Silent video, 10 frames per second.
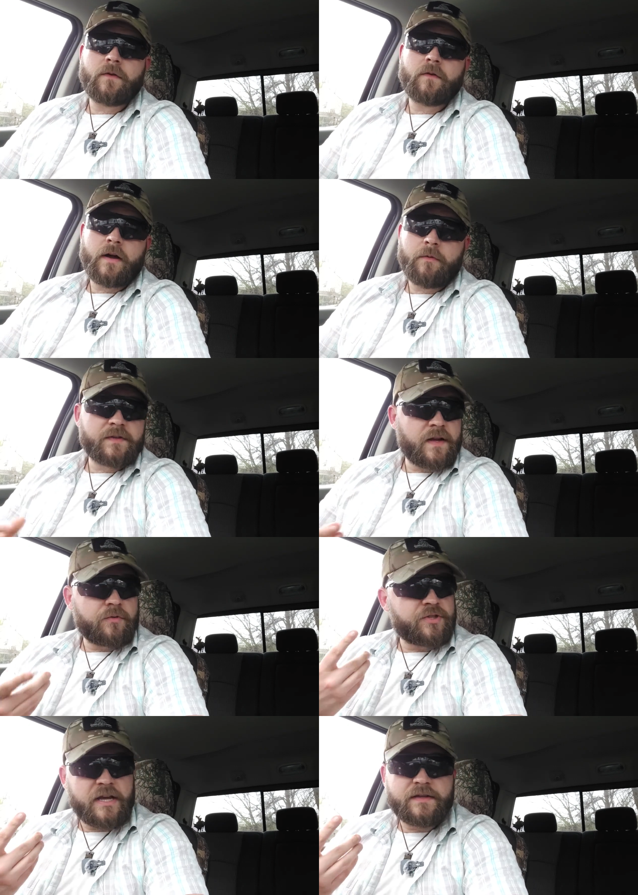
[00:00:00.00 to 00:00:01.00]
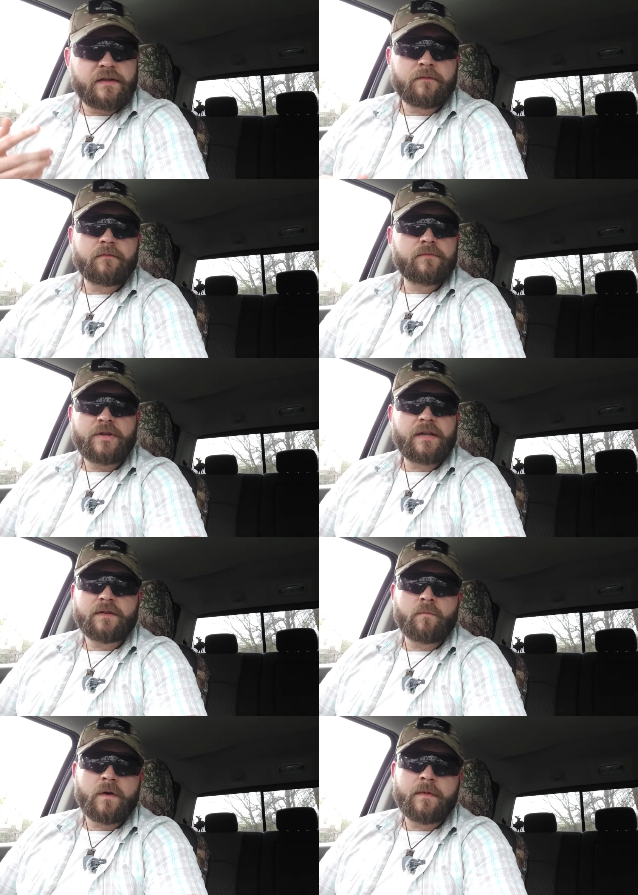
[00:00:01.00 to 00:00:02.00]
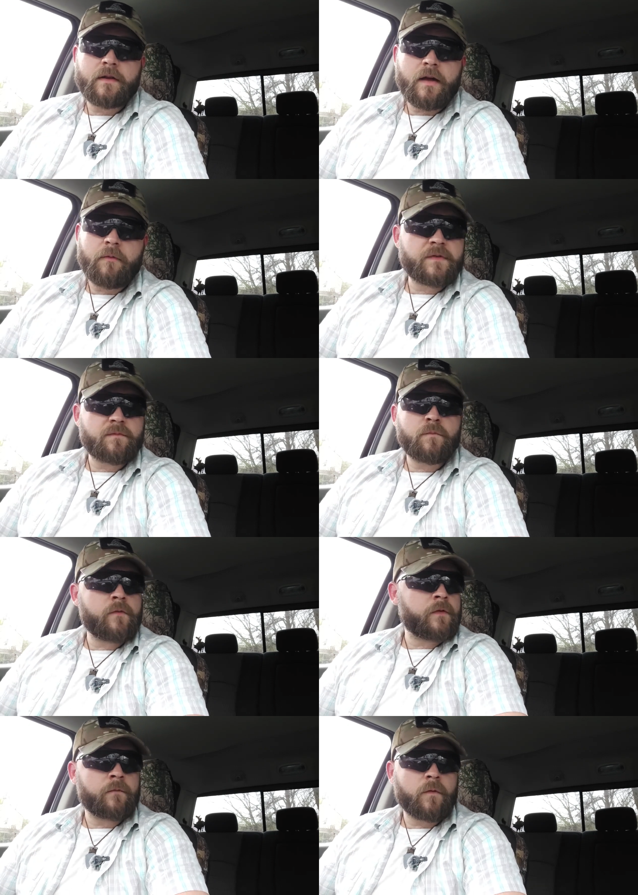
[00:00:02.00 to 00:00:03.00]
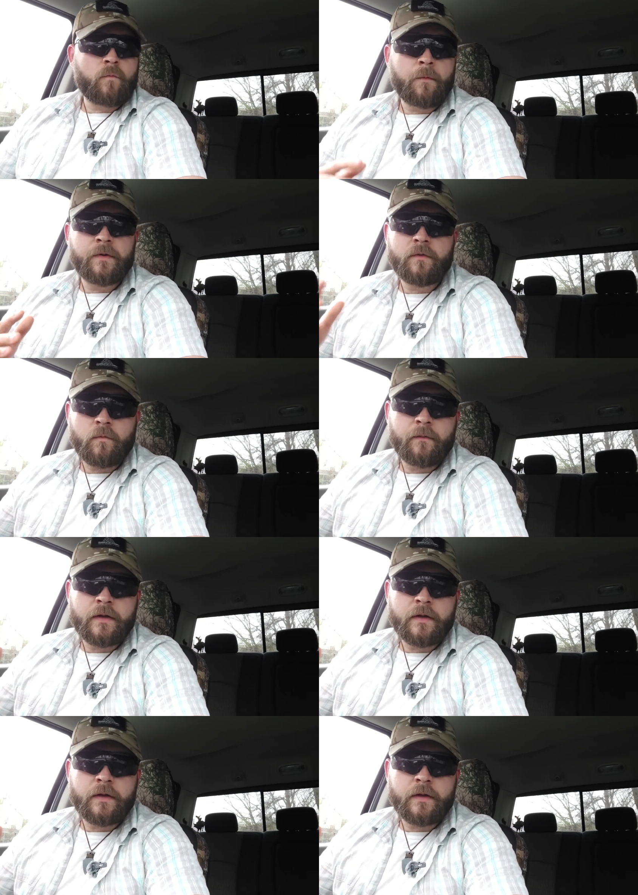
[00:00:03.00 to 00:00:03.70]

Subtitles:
feel, I was out chasing women. I was moving from woman to